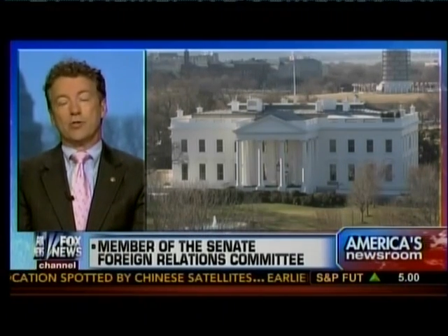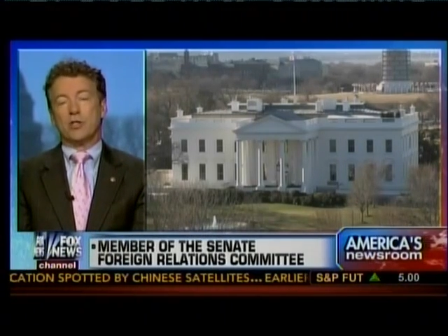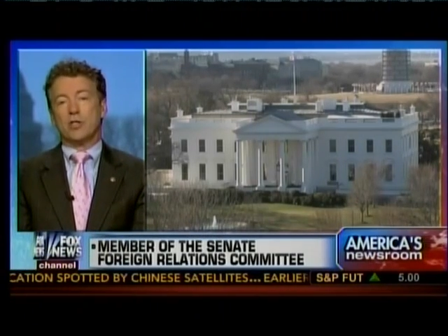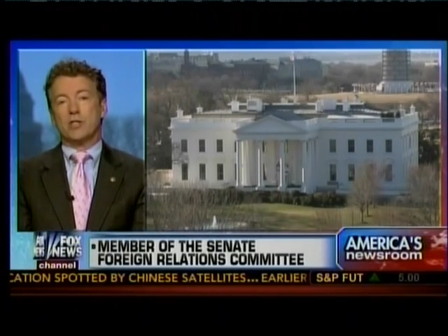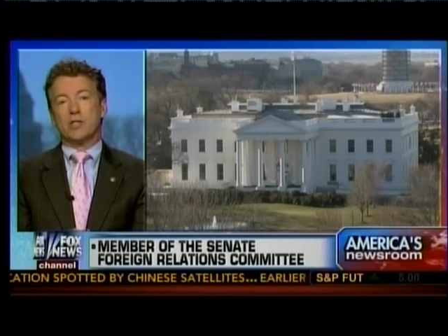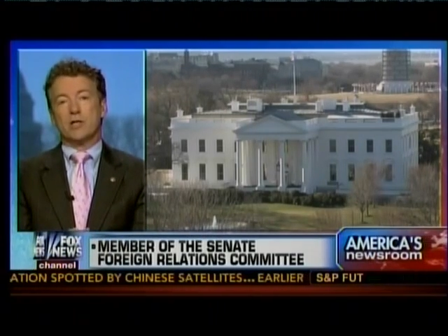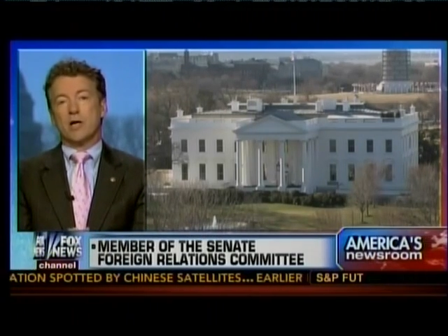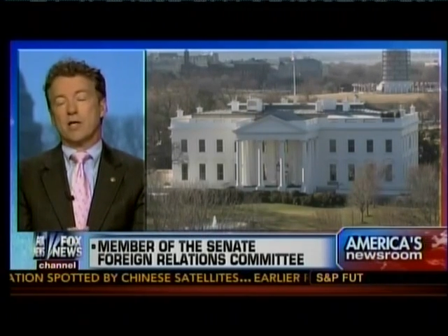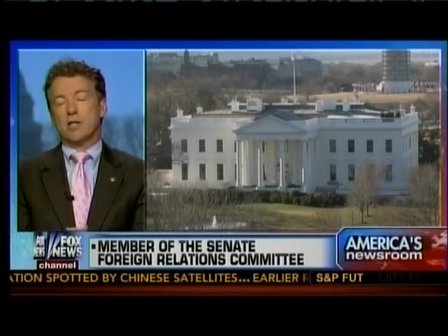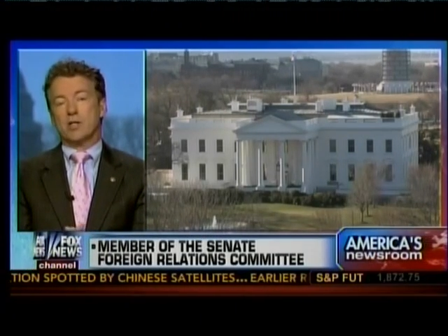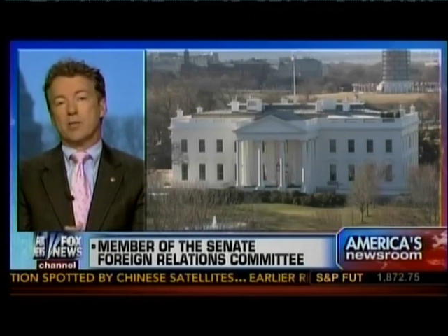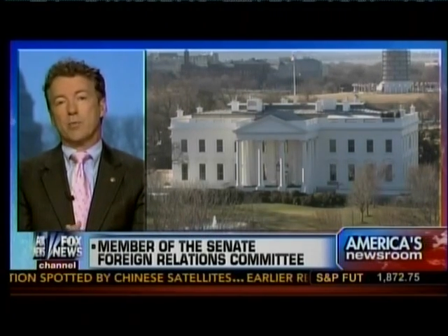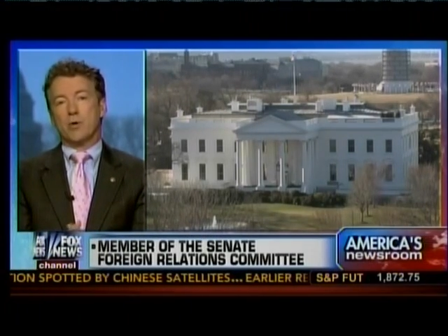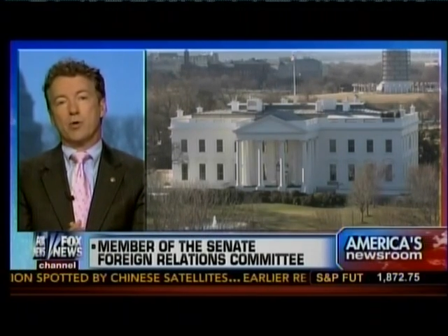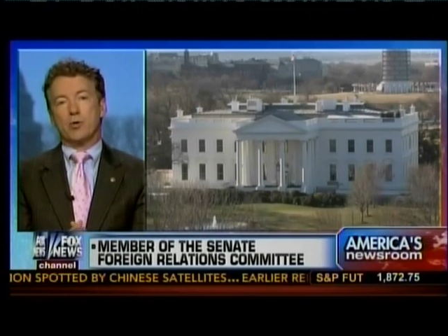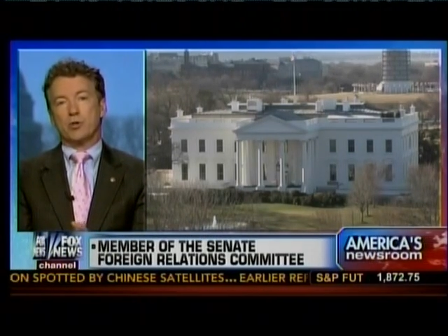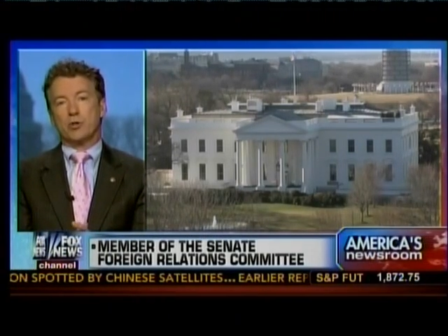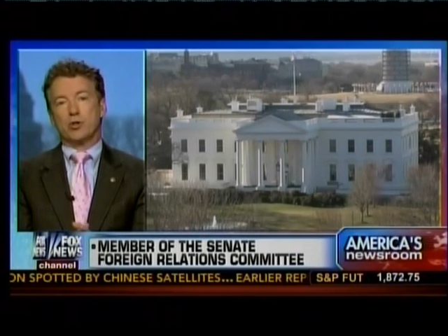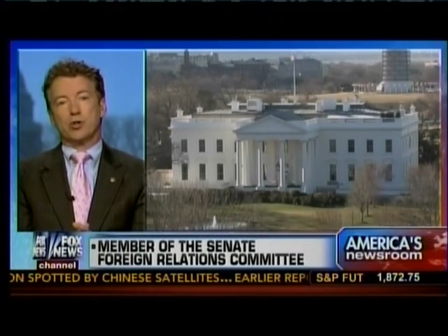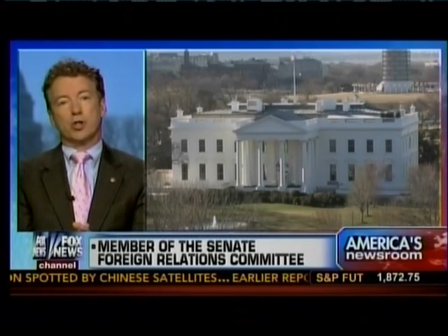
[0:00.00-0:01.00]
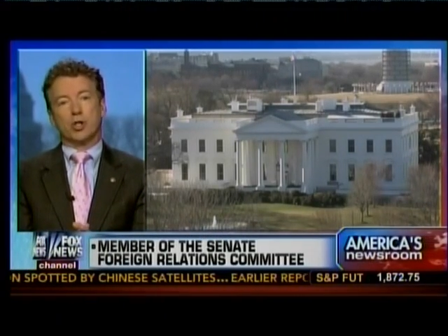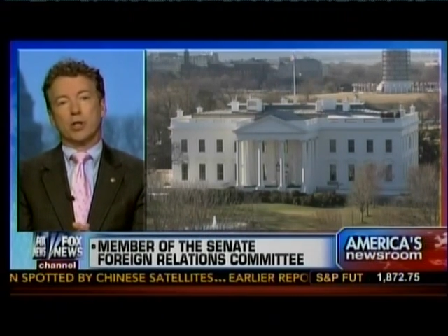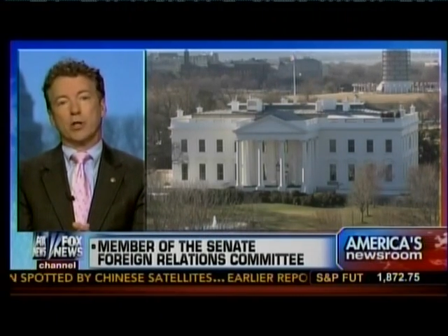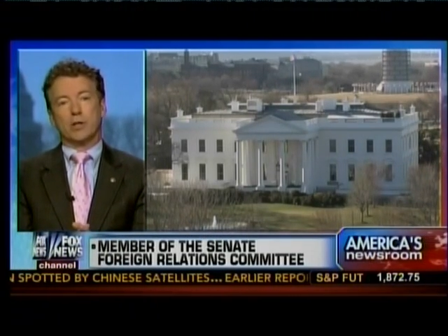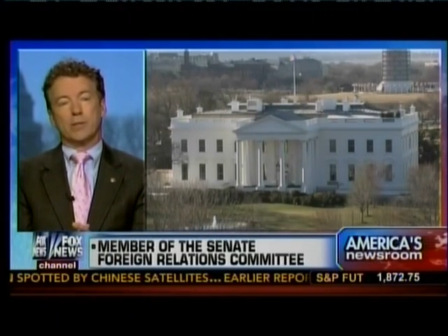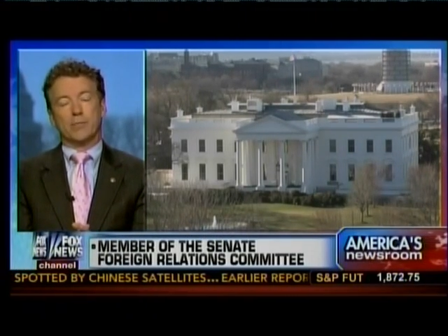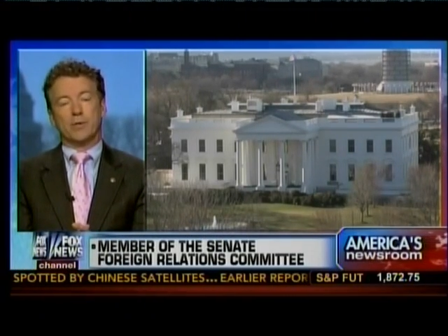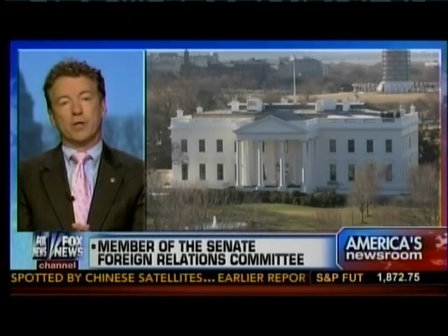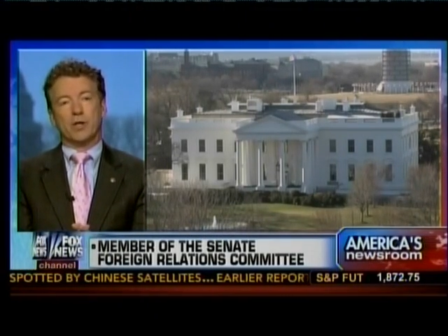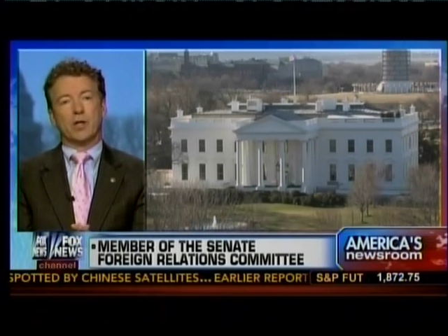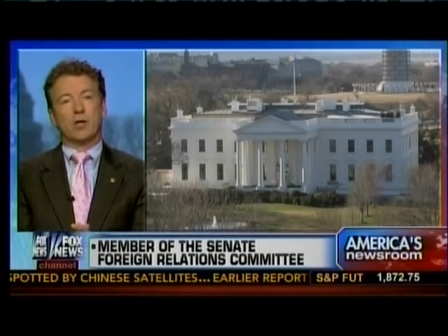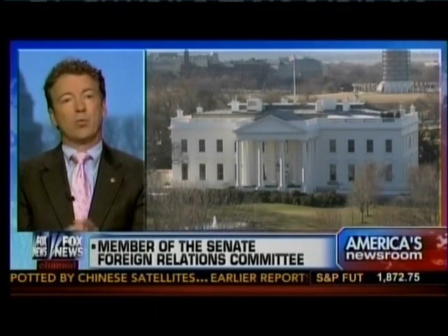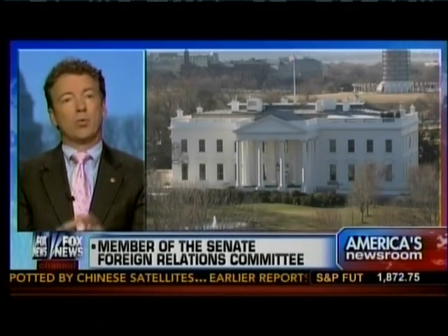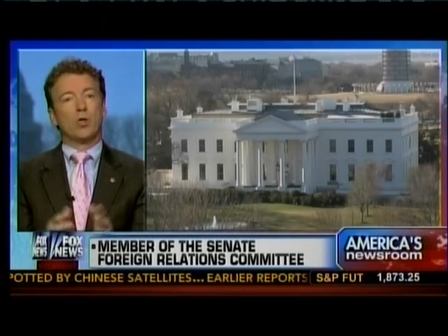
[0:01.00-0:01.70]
and he's not supposed to cherry pick